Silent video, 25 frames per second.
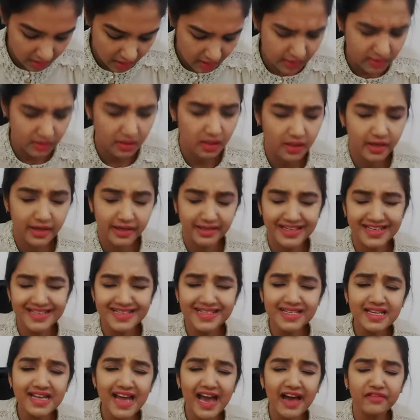It
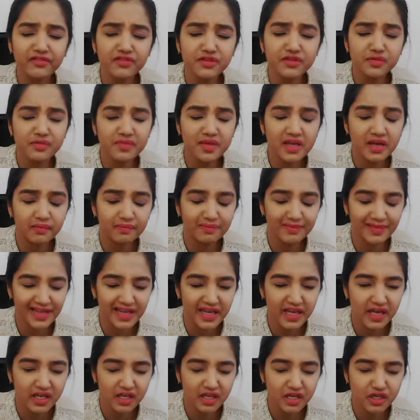doesn't have to be a
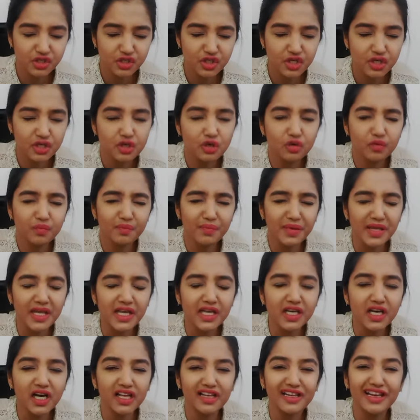play energy. You
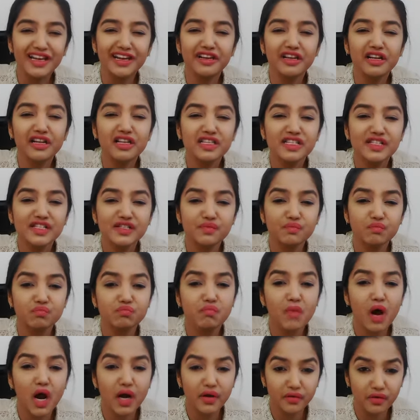being a little
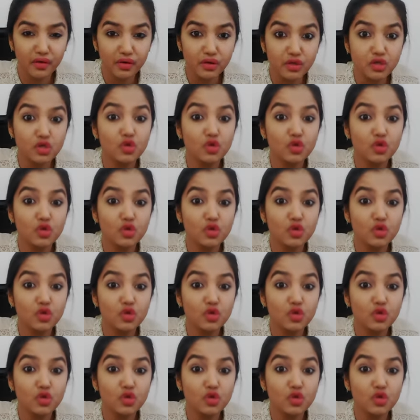smarter.